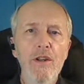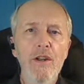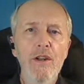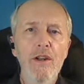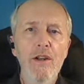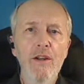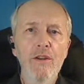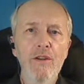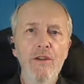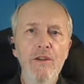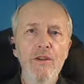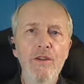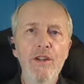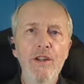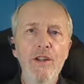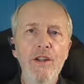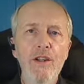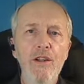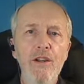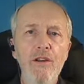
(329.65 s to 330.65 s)
the
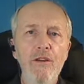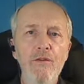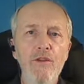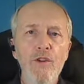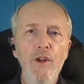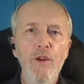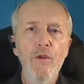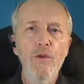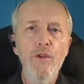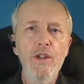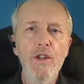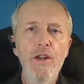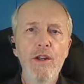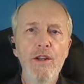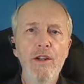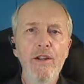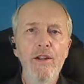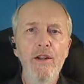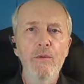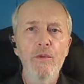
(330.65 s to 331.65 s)
sinking of the
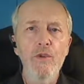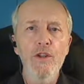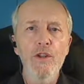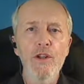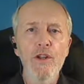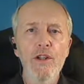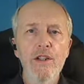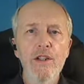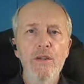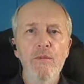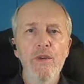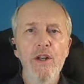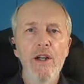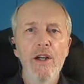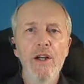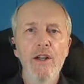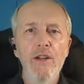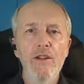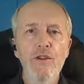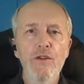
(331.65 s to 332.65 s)
coastline, and it was caused
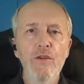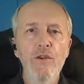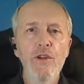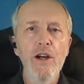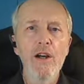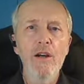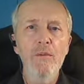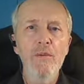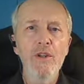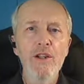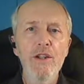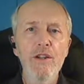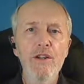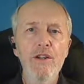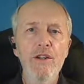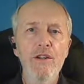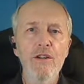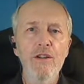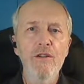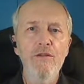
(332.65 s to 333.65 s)
by
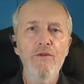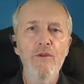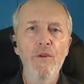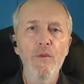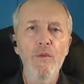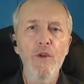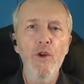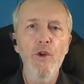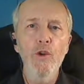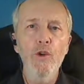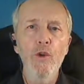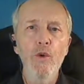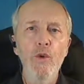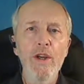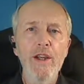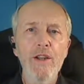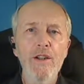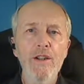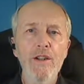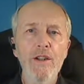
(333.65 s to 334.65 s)
tsunamis from the
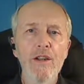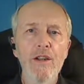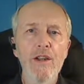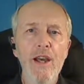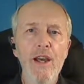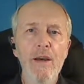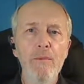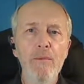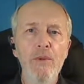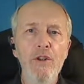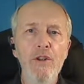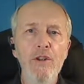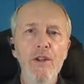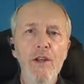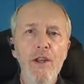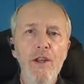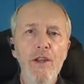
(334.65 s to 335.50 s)
earthquakes that happened